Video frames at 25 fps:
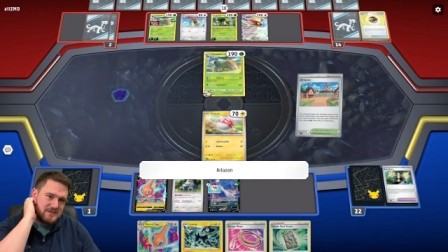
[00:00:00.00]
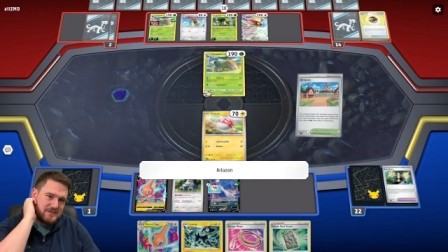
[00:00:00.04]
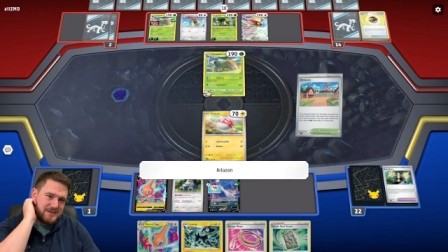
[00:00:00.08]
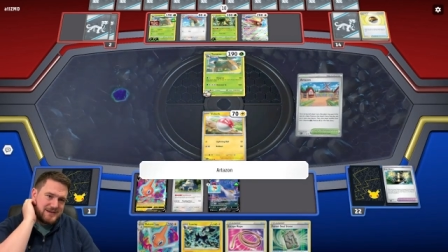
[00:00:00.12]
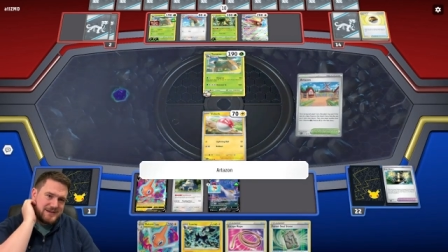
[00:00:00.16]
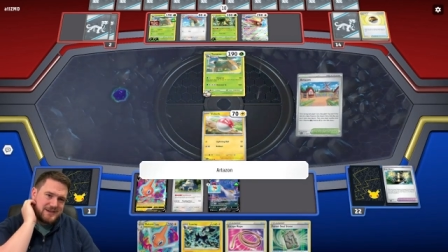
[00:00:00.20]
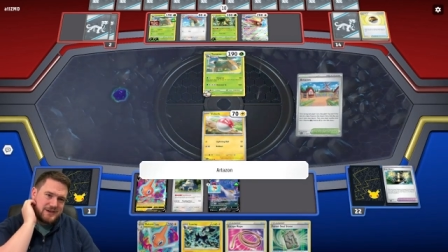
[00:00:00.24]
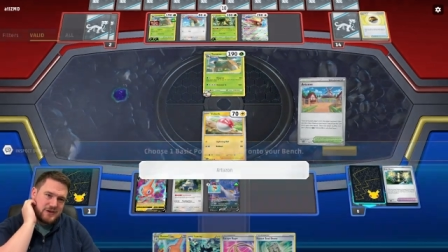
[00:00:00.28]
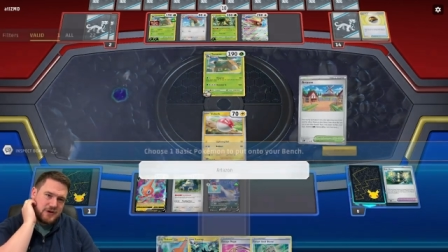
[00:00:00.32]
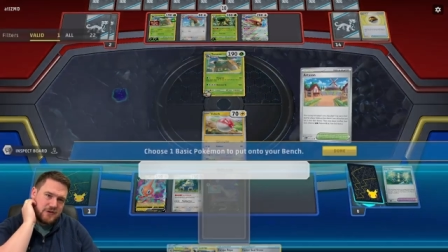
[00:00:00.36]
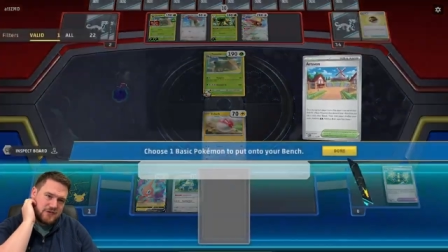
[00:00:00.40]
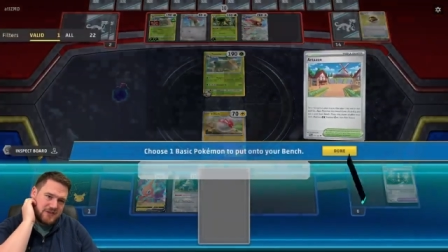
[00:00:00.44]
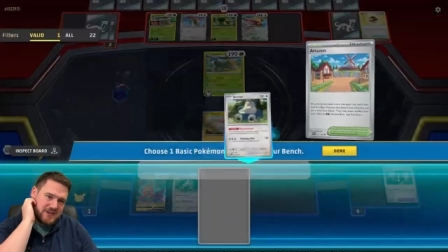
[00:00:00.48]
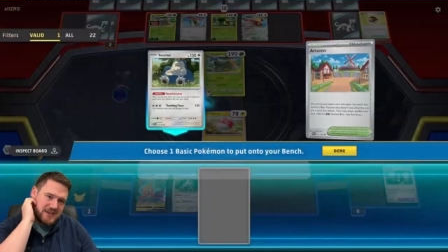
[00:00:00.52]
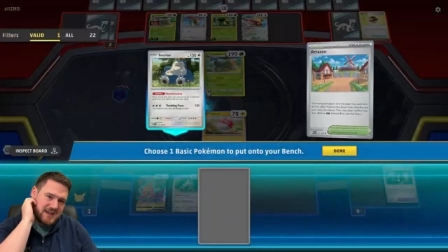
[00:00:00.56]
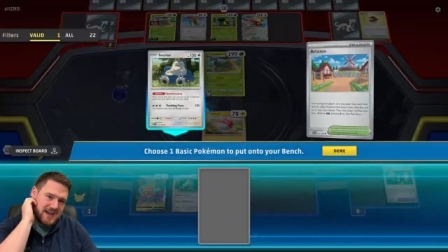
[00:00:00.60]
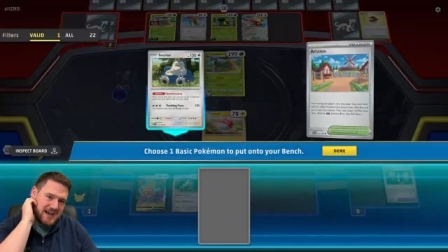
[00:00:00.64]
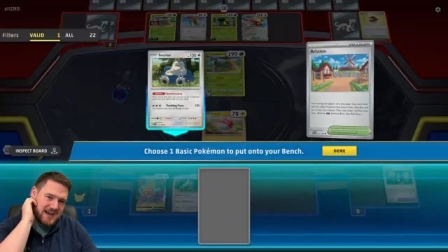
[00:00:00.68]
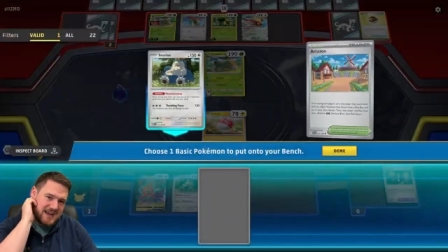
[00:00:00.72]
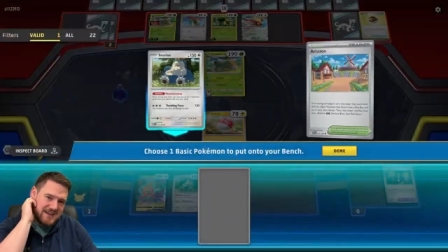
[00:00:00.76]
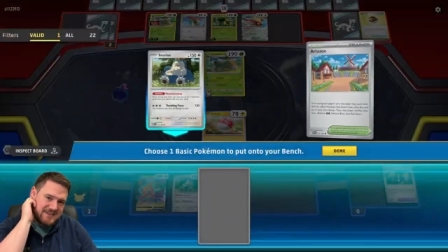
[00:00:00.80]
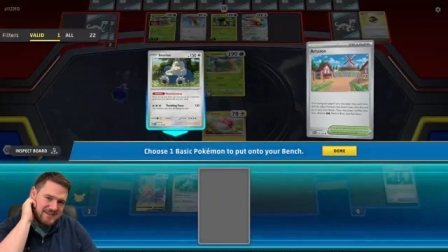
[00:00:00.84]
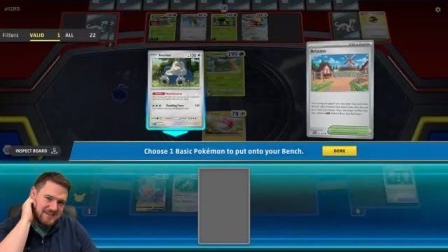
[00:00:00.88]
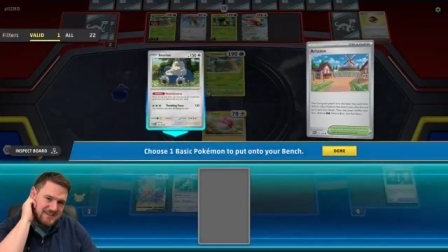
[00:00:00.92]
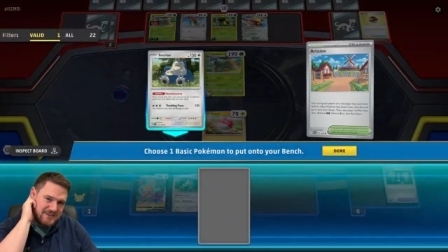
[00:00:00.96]
We can go for the
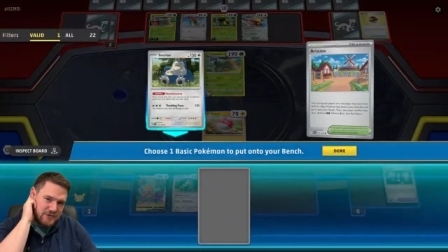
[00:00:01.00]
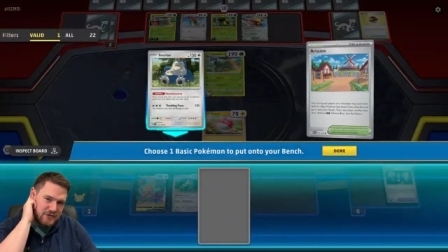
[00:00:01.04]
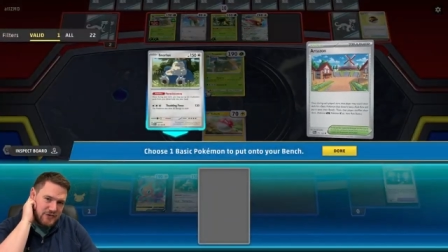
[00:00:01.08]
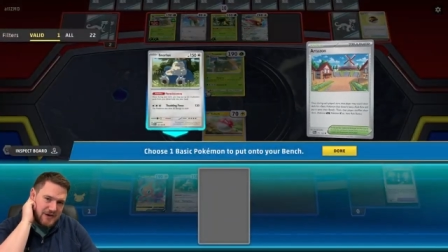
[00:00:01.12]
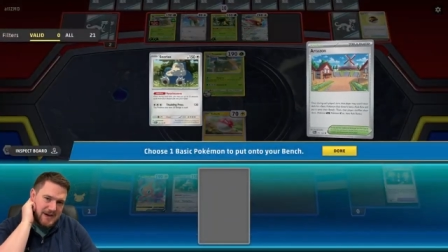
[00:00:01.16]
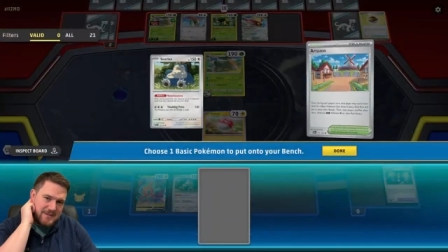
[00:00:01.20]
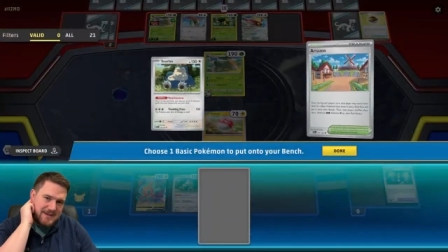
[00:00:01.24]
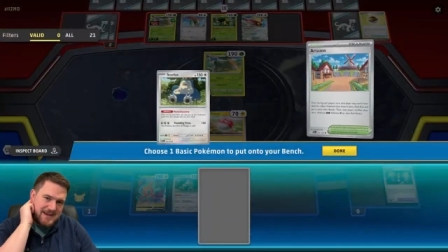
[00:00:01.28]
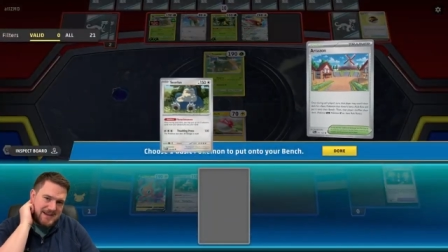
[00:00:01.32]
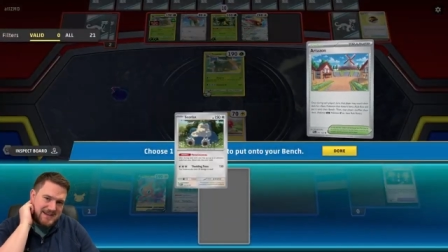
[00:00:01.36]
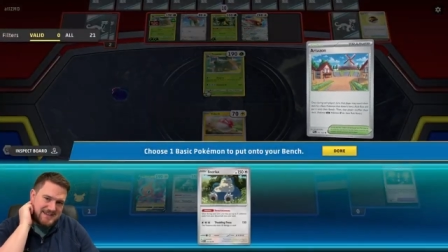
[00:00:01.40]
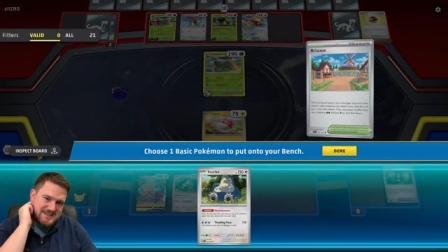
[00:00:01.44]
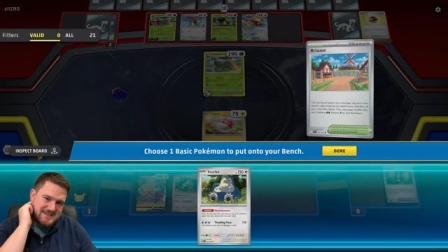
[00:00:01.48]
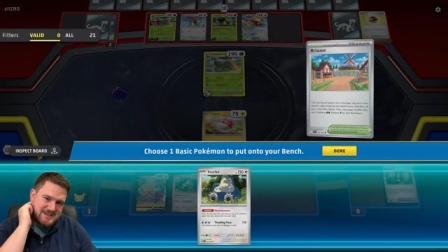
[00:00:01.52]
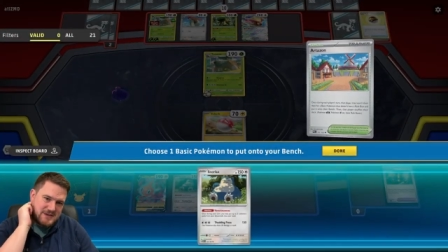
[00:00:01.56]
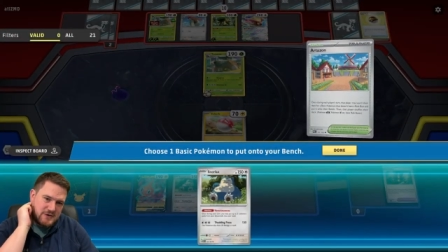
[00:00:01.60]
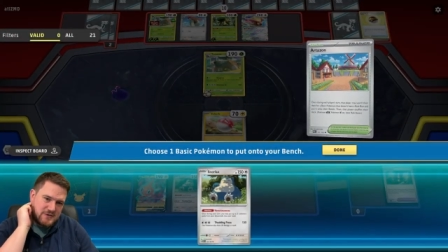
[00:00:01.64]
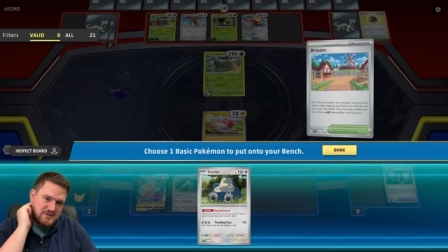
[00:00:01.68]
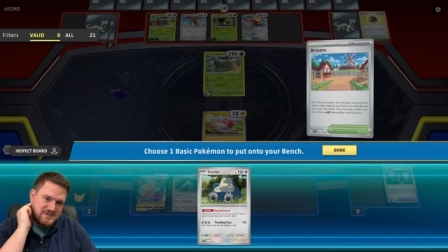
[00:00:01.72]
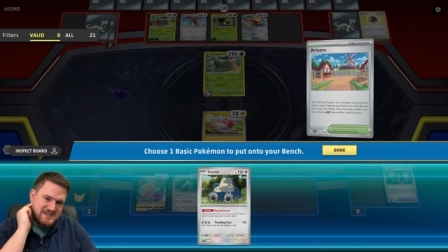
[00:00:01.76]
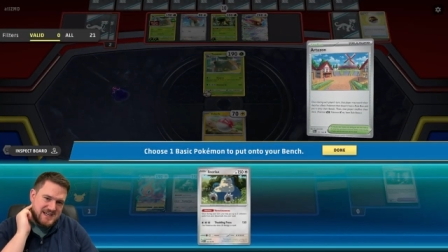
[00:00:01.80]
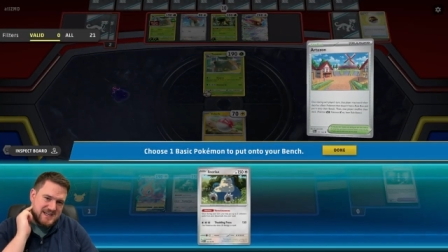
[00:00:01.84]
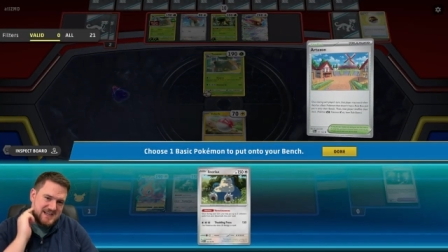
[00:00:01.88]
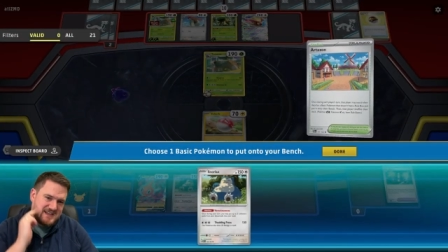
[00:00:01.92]
Artisan, grab ourselves